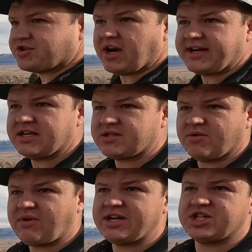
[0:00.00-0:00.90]
truck here, so
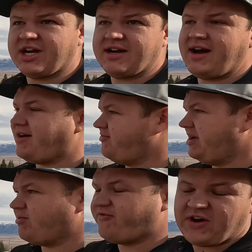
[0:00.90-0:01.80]
we'll run shut it off, and
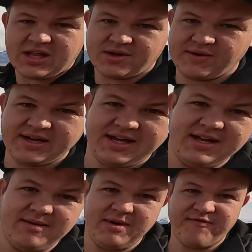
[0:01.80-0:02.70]
then we're following
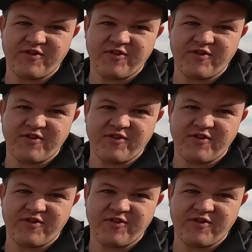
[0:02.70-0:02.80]
him and